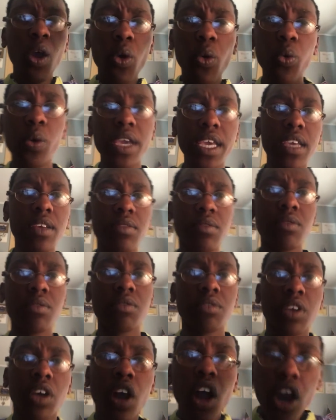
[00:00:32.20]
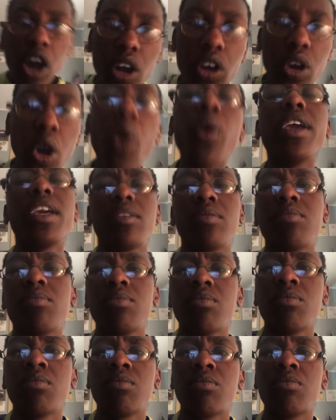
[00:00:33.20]
we are going
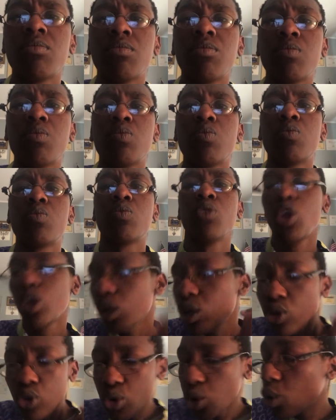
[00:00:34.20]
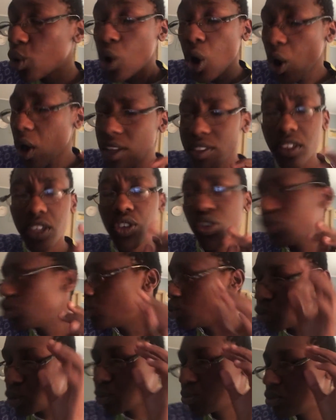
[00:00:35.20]
to go on the
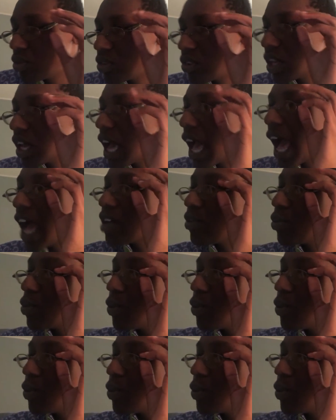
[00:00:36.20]
YouTubes and